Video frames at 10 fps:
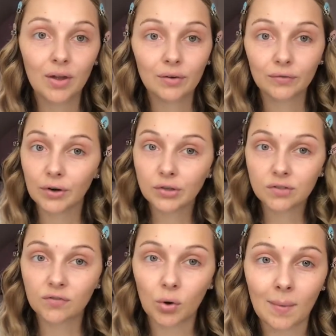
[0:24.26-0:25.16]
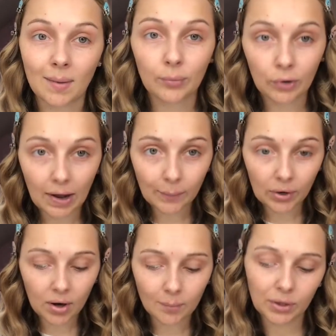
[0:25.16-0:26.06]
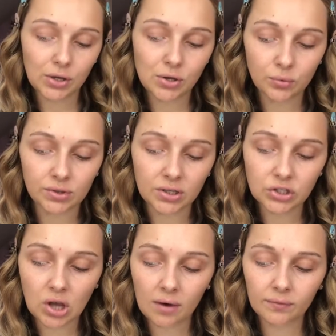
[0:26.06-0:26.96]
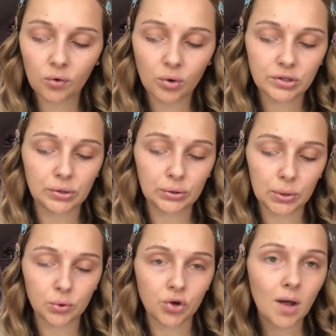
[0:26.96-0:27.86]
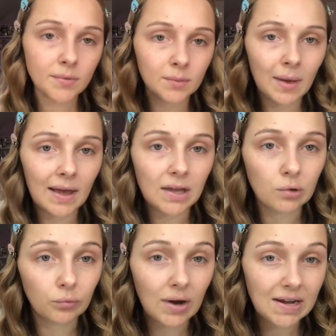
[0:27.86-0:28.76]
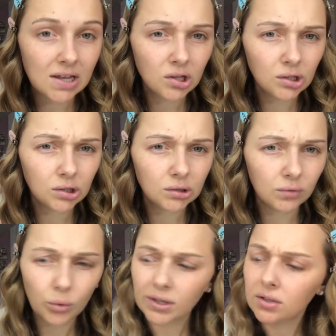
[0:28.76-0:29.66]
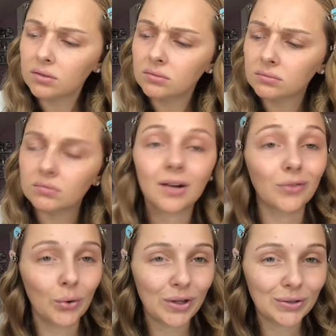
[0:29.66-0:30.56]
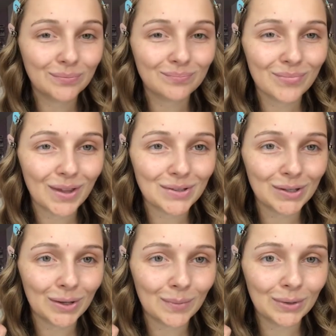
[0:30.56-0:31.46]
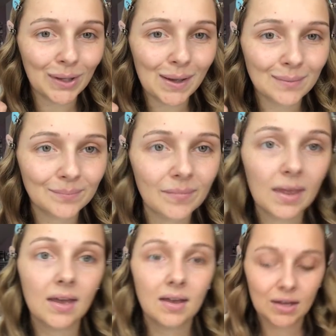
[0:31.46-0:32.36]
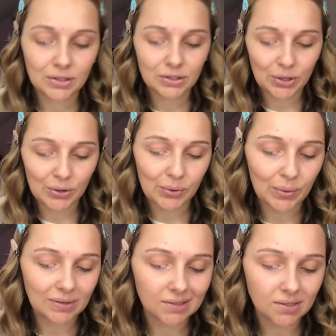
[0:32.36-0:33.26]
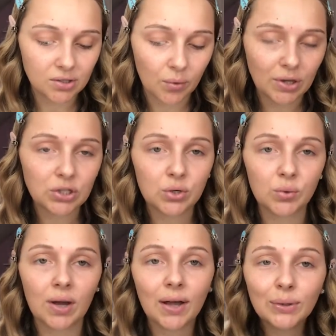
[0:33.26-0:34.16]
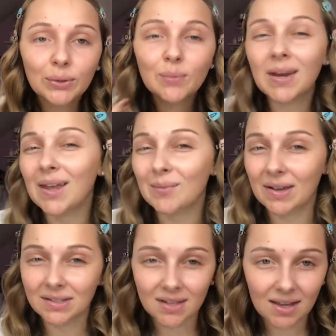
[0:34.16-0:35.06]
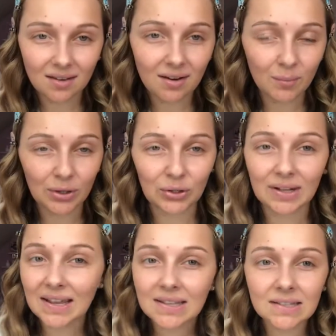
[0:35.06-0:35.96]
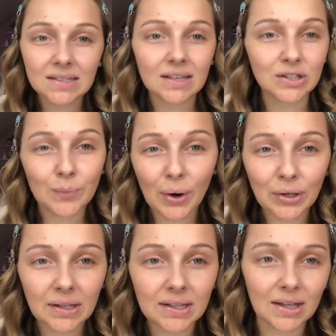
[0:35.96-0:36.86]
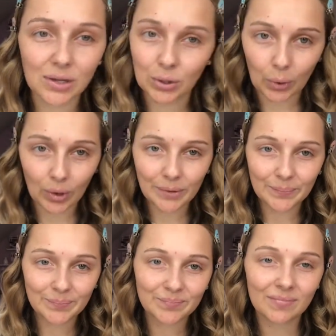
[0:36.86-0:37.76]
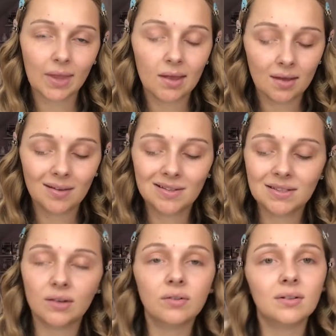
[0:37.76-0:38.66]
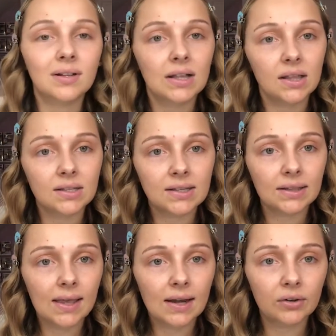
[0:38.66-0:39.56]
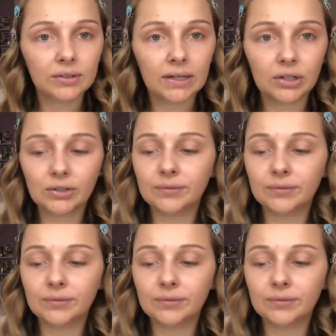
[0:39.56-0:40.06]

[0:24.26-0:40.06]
First, for my primer, I'm going to use the Soft Focus Glow Drops by Rodeo. Sorry about that. So this is going to illuminate my skin. I'm going to look nice and sparkly like unicorn. So let's get that on there.